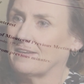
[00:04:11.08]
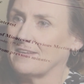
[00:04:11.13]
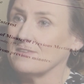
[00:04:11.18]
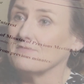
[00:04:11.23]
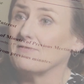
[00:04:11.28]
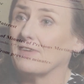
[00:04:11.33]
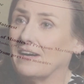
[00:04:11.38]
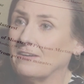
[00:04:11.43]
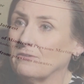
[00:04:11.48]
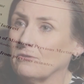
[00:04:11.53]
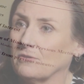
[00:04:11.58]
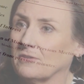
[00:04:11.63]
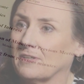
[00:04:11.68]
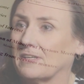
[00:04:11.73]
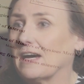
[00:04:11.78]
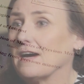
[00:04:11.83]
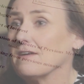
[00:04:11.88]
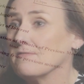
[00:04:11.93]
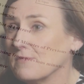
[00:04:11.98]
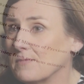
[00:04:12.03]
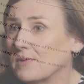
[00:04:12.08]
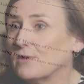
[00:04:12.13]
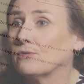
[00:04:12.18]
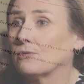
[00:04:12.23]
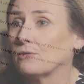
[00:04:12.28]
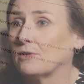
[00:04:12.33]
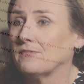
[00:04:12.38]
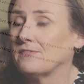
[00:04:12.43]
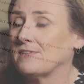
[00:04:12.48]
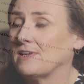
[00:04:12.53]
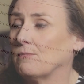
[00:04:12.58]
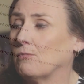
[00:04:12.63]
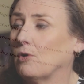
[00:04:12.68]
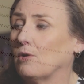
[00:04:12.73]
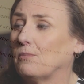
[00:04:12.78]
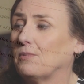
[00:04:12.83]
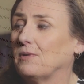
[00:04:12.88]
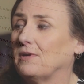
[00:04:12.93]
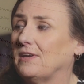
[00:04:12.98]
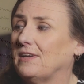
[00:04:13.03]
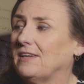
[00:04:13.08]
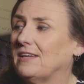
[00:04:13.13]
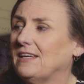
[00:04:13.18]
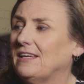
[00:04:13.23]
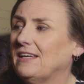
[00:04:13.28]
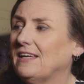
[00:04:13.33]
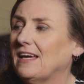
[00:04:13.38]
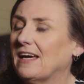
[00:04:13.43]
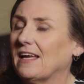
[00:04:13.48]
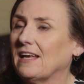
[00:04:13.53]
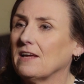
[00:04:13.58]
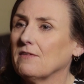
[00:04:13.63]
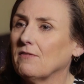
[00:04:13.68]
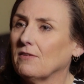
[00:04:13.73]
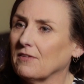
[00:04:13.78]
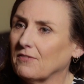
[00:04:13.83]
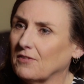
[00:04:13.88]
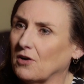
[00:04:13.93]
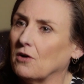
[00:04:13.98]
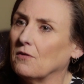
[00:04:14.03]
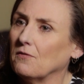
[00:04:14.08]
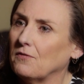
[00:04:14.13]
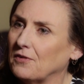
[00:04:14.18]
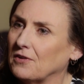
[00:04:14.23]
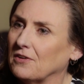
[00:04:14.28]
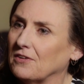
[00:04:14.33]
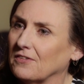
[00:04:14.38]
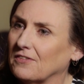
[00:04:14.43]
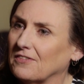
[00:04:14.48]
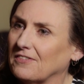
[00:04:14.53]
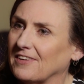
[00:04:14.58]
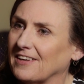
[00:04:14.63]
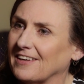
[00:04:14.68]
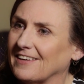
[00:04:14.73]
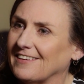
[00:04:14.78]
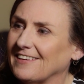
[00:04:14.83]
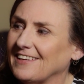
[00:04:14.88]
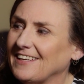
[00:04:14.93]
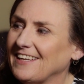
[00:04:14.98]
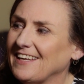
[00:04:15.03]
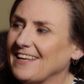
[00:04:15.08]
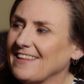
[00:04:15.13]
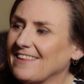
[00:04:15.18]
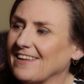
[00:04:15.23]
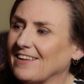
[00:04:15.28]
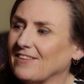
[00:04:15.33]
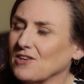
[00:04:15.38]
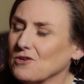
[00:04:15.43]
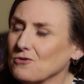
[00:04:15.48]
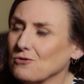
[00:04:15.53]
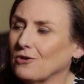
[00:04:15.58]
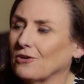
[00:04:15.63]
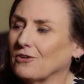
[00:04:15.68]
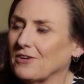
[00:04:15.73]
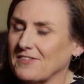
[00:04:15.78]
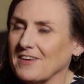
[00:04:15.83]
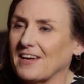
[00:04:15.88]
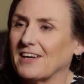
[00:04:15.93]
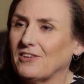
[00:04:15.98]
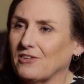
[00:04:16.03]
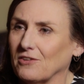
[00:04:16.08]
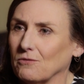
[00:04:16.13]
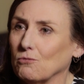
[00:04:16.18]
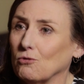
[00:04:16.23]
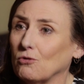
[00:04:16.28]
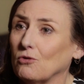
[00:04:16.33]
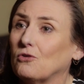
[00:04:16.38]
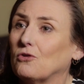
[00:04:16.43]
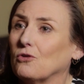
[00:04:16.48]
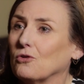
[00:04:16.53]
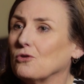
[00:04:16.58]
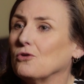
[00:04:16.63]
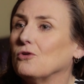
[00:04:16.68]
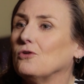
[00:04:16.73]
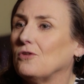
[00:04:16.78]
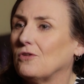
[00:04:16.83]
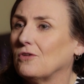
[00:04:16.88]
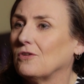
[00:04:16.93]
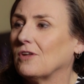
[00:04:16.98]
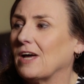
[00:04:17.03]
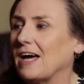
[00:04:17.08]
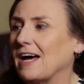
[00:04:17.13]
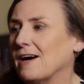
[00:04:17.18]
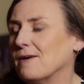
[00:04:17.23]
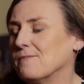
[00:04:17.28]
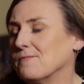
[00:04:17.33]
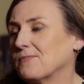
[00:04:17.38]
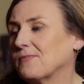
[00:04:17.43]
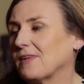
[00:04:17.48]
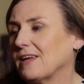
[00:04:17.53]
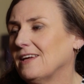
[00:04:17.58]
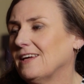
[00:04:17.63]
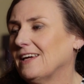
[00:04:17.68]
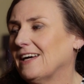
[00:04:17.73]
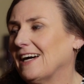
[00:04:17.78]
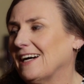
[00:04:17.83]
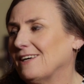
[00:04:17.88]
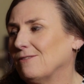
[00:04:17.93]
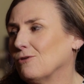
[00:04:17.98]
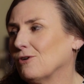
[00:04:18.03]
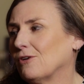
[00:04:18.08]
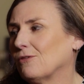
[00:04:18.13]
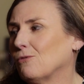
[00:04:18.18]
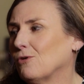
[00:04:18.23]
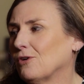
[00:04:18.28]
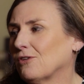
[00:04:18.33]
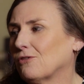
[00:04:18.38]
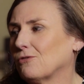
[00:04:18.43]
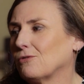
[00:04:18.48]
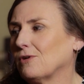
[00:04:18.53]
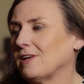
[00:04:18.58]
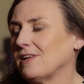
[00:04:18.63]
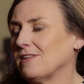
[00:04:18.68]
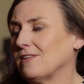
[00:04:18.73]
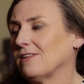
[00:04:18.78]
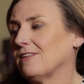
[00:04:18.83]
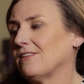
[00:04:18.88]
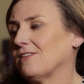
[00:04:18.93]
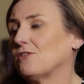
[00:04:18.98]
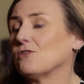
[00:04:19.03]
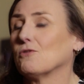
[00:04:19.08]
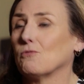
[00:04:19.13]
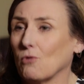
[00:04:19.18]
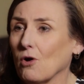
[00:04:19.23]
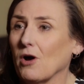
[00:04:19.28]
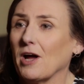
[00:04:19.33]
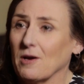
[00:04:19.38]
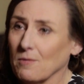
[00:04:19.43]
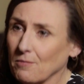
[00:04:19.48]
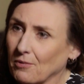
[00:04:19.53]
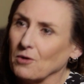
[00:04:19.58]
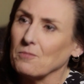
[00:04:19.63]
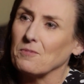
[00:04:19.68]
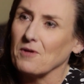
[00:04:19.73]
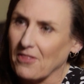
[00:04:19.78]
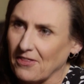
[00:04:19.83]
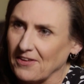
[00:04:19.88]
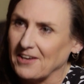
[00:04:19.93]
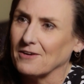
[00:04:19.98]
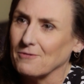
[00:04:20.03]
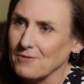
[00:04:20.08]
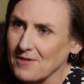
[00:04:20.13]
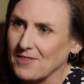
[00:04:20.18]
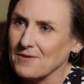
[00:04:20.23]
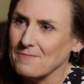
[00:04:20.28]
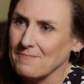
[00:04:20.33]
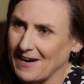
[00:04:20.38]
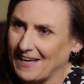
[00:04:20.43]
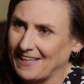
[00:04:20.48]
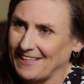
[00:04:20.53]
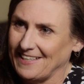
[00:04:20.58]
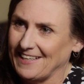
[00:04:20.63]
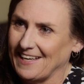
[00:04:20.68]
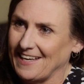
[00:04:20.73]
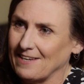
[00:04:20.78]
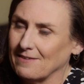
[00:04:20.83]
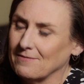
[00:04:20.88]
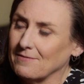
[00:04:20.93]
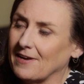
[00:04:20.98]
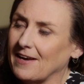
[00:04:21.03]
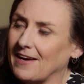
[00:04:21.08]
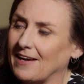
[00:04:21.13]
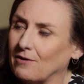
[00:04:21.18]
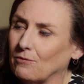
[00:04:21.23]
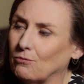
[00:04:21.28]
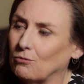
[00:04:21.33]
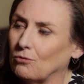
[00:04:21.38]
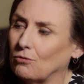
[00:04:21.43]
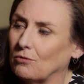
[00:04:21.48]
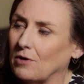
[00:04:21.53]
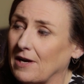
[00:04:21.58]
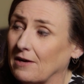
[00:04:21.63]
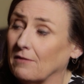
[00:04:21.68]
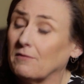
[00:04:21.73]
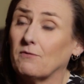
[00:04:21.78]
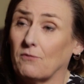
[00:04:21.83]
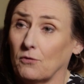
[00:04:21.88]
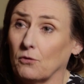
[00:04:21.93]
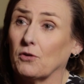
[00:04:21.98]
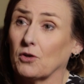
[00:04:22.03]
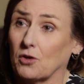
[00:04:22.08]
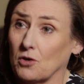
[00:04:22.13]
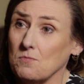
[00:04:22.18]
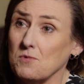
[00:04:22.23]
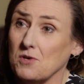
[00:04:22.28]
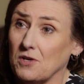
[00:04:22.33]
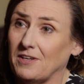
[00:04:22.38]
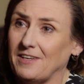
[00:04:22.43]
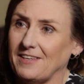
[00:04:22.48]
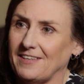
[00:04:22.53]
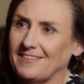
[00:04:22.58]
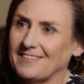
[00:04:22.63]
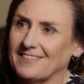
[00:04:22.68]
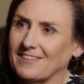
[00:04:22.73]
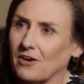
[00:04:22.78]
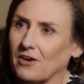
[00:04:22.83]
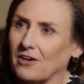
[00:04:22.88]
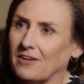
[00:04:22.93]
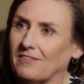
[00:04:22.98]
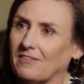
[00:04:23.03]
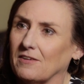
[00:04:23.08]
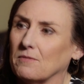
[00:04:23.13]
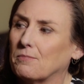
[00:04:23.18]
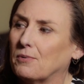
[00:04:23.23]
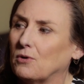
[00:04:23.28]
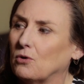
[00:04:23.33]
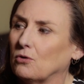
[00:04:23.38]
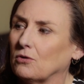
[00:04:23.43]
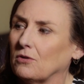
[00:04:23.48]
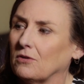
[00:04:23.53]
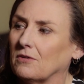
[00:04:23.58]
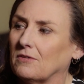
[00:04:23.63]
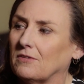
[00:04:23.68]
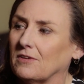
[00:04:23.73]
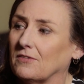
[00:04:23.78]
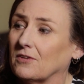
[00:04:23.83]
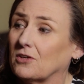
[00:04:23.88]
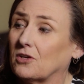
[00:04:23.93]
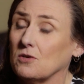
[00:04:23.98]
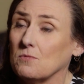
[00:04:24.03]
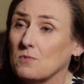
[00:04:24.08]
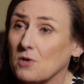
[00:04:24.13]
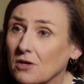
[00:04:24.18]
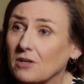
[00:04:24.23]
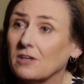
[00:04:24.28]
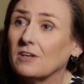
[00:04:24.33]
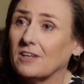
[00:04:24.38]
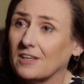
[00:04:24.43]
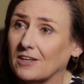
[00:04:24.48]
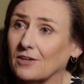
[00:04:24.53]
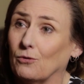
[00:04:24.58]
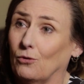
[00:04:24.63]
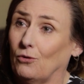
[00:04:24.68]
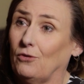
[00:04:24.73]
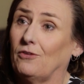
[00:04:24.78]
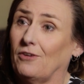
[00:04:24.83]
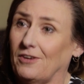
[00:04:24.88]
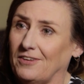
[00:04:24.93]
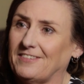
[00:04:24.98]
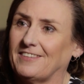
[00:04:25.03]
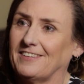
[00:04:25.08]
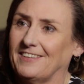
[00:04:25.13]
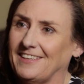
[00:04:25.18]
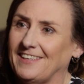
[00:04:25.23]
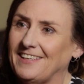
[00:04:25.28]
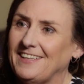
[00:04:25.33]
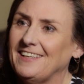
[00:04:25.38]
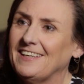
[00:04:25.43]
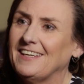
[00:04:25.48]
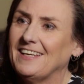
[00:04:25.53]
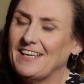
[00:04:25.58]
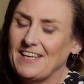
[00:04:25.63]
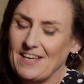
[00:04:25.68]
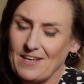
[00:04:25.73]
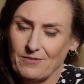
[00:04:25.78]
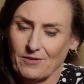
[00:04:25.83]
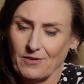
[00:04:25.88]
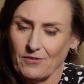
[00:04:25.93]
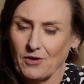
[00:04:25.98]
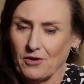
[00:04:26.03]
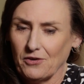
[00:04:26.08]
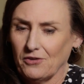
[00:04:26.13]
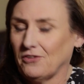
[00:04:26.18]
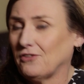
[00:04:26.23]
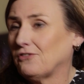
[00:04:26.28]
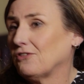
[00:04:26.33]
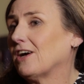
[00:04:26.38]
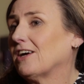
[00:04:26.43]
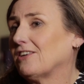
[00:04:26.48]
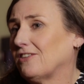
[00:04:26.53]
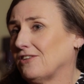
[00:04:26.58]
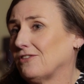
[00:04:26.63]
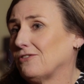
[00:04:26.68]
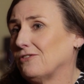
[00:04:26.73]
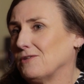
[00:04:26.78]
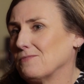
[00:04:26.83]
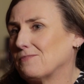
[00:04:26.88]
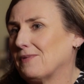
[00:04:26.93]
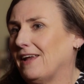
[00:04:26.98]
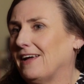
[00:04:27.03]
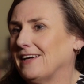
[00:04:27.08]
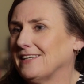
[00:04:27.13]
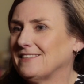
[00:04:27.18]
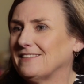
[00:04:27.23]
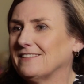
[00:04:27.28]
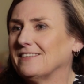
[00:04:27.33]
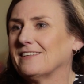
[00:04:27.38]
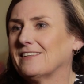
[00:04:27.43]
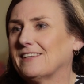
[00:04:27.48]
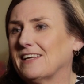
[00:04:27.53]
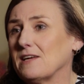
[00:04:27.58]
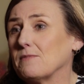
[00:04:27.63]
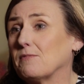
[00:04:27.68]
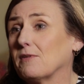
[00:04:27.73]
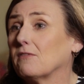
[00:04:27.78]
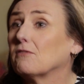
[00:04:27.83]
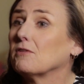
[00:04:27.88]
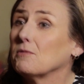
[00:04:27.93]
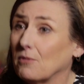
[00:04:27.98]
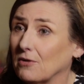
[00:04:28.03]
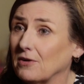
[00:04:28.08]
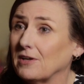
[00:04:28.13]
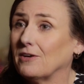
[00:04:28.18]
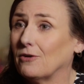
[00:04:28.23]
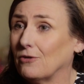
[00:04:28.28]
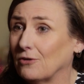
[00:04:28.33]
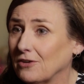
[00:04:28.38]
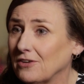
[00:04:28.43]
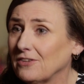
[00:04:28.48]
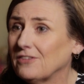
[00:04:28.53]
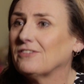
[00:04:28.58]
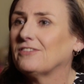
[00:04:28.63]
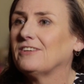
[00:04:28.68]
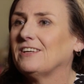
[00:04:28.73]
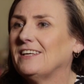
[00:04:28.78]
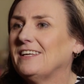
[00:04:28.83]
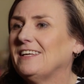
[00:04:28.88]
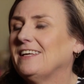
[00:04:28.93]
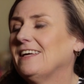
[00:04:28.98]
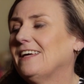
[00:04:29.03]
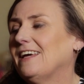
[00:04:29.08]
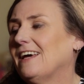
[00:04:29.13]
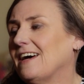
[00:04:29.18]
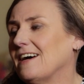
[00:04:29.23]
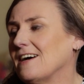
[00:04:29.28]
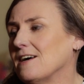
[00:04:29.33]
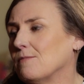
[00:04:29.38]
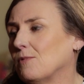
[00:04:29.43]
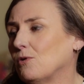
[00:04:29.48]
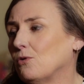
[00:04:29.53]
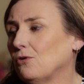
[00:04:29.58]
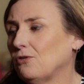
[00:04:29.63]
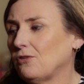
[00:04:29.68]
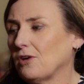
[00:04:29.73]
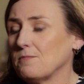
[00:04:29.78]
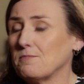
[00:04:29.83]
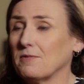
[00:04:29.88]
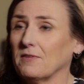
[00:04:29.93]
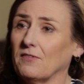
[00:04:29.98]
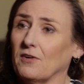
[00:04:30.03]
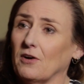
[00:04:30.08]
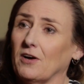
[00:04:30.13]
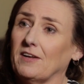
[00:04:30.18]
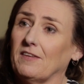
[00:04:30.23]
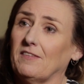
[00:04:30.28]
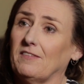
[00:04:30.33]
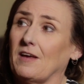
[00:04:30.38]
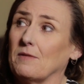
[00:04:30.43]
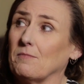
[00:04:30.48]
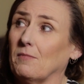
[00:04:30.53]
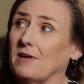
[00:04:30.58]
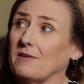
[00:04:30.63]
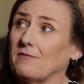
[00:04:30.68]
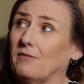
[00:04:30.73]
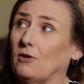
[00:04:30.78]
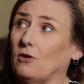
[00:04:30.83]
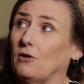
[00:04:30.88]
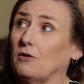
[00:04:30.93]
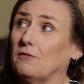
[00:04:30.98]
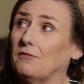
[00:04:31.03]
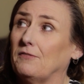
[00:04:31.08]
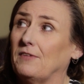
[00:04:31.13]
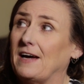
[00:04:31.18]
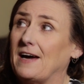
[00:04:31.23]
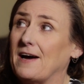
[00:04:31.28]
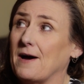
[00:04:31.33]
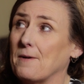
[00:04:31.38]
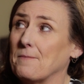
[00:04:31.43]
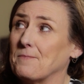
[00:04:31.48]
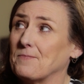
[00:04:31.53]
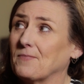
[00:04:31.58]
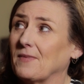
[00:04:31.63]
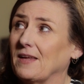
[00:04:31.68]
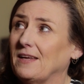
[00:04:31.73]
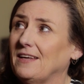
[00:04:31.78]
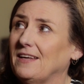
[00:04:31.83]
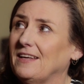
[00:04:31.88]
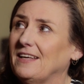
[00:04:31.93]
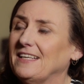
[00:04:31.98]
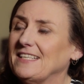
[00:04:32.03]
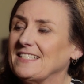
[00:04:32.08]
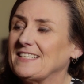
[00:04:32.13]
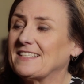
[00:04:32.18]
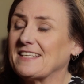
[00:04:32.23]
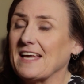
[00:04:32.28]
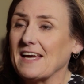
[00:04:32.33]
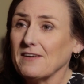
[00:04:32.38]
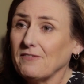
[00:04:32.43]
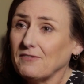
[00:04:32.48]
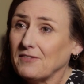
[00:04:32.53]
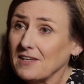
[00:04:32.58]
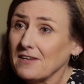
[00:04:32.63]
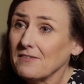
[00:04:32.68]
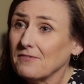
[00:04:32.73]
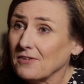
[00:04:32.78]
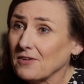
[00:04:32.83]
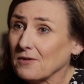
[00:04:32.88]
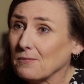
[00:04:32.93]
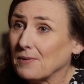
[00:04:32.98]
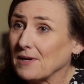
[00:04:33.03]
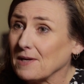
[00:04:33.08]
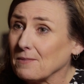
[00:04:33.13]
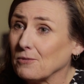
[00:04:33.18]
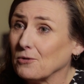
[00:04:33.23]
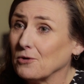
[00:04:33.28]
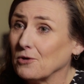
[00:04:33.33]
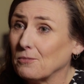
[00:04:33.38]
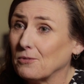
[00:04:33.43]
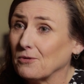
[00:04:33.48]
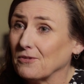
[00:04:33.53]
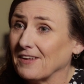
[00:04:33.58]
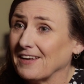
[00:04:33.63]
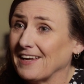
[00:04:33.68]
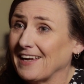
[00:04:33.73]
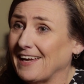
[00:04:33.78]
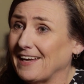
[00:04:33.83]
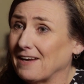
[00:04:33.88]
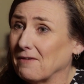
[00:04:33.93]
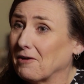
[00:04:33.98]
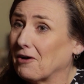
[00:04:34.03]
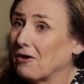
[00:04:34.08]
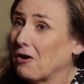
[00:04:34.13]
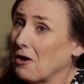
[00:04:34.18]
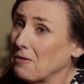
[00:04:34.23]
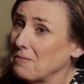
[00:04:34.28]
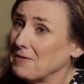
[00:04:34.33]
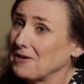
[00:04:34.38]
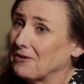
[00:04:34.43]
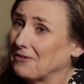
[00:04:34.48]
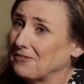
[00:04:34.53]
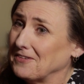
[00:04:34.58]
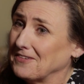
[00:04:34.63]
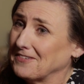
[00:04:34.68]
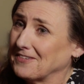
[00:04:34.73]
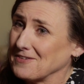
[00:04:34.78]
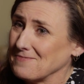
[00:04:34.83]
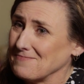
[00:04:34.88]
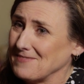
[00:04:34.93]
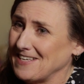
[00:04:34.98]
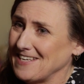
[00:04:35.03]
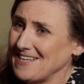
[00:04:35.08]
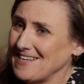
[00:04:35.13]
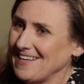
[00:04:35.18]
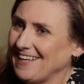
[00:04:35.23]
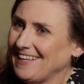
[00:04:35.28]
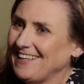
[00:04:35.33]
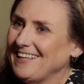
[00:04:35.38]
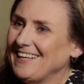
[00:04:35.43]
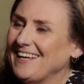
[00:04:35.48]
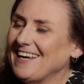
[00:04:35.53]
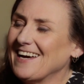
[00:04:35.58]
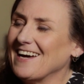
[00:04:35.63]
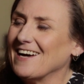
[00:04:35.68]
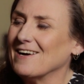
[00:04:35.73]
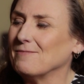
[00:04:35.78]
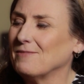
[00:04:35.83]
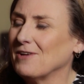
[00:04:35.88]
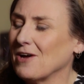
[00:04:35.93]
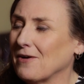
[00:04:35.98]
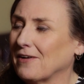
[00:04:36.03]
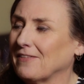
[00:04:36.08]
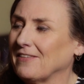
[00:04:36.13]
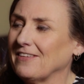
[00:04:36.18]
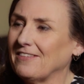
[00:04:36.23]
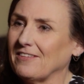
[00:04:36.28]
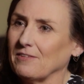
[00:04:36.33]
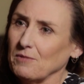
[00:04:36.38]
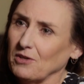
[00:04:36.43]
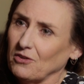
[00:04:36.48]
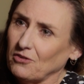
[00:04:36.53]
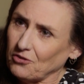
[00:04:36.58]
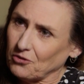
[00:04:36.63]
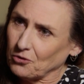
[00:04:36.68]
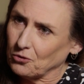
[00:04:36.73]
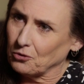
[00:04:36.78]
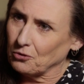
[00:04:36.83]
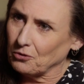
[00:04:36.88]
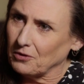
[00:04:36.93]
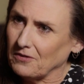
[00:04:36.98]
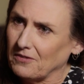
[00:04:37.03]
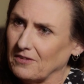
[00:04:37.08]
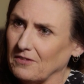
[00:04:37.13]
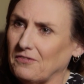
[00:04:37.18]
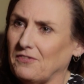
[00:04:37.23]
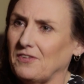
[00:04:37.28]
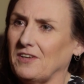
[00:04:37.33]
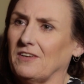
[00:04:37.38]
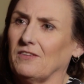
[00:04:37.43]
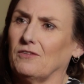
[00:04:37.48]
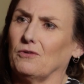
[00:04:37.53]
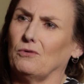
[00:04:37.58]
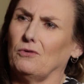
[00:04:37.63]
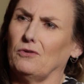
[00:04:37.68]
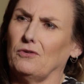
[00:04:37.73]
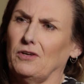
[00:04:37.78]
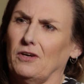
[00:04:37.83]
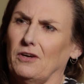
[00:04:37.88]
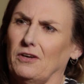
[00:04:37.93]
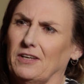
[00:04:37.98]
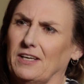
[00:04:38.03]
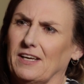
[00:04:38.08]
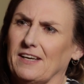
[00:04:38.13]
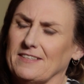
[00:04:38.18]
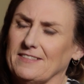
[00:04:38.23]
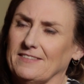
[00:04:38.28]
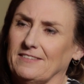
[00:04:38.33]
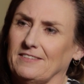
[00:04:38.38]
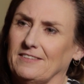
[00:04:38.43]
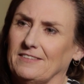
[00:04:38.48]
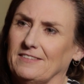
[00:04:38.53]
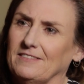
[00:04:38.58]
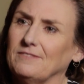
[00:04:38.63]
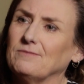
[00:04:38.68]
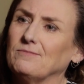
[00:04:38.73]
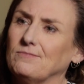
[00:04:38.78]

giver or the government, wherever that might be, a level of confidence that the organisation will do what's really the right and proper thing with the money and for the community. So it's important that the community can also see that those structures are in place that keeps everybody honest, also provides some level of safety for the people who put their hand up and go, I'll be on this committee, knowing there's some insurance if things all do go to custard.